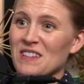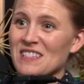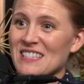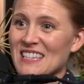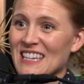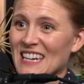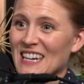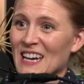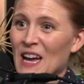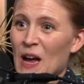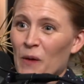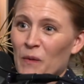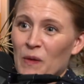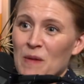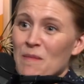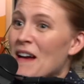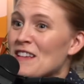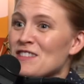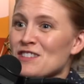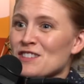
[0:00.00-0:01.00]
We'll see.
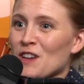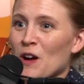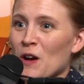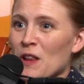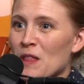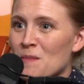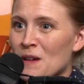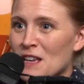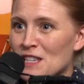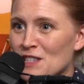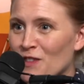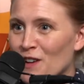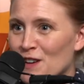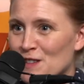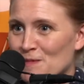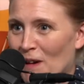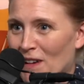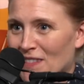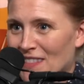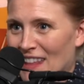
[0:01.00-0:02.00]
We might just go to the beach for
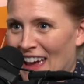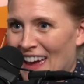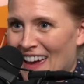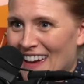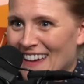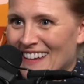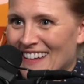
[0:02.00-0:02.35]
his birthday.